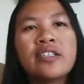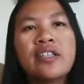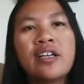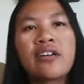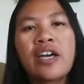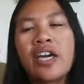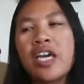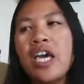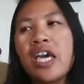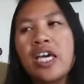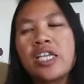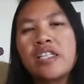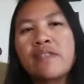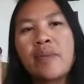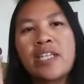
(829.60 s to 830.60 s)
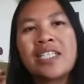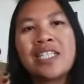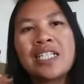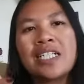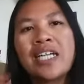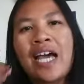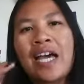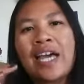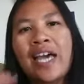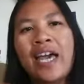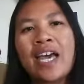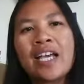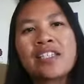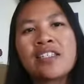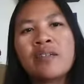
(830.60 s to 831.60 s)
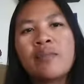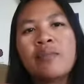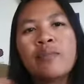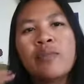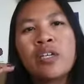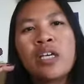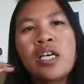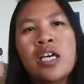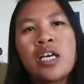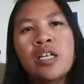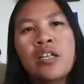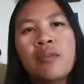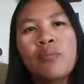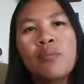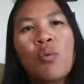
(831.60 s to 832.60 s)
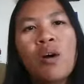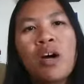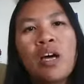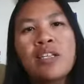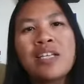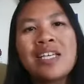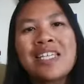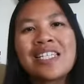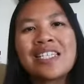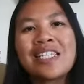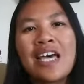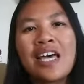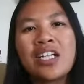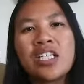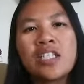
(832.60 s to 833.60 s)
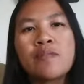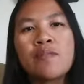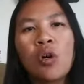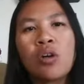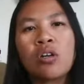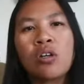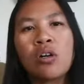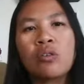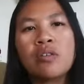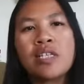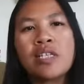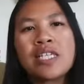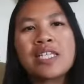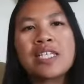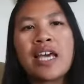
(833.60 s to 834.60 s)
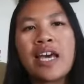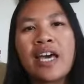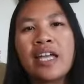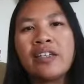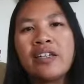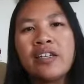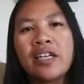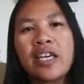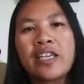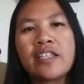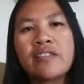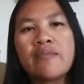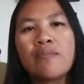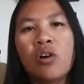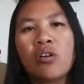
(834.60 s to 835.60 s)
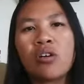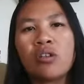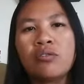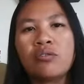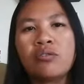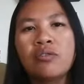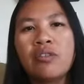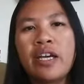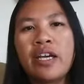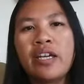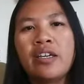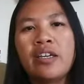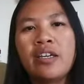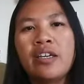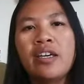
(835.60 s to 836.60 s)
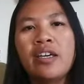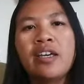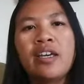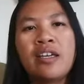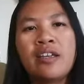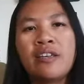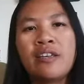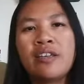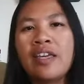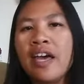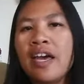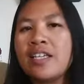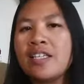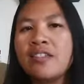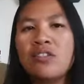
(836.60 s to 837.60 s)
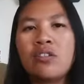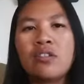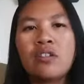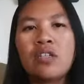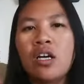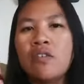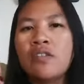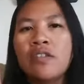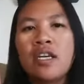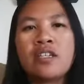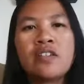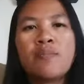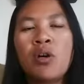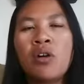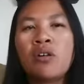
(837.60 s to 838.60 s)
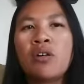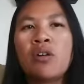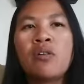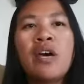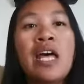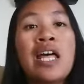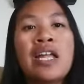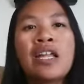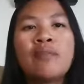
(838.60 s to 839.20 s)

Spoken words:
Okay, it's basically I ask them, number 1, set a small goal. Set a small goal, right? Yes, set a small goal.